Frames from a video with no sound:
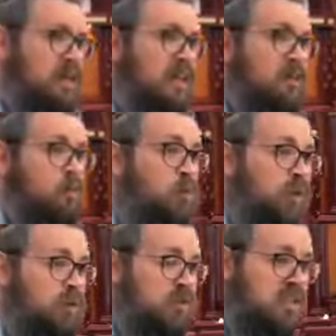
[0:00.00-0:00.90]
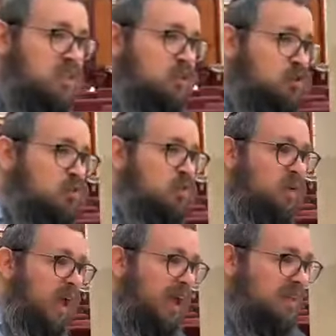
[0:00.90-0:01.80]
That where do you see the true
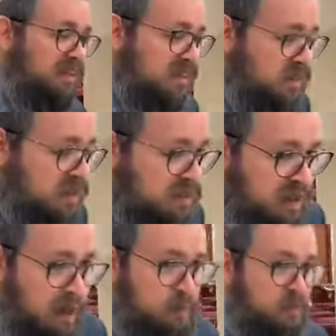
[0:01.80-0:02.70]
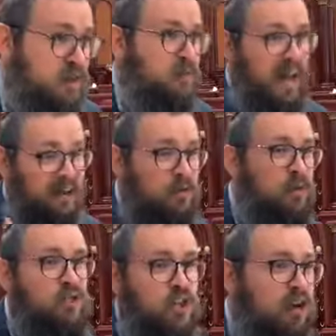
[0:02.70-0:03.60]
depth of something? How do you
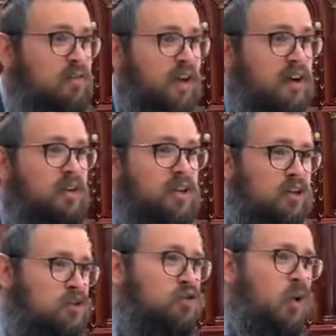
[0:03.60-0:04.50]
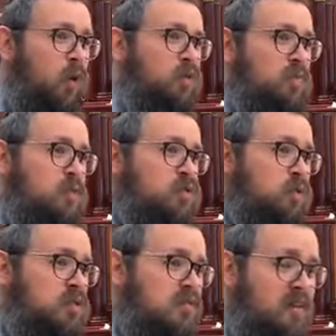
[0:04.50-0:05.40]
reach the Gavoya Gavoya? The ultimate
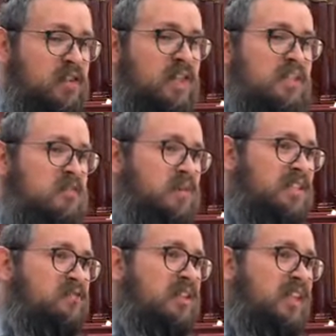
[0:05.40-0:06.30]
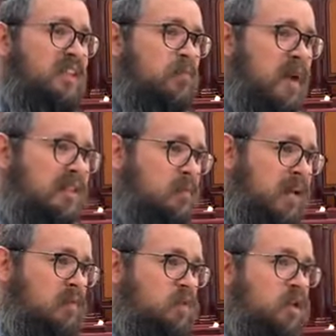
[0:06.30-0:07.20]
source of everything is specifically in the Mata
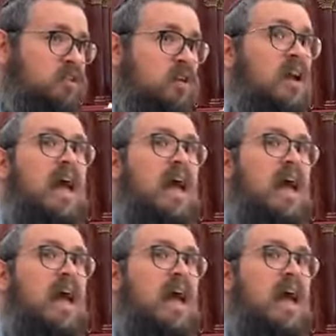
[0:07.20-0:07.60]
Mata B'Yoser.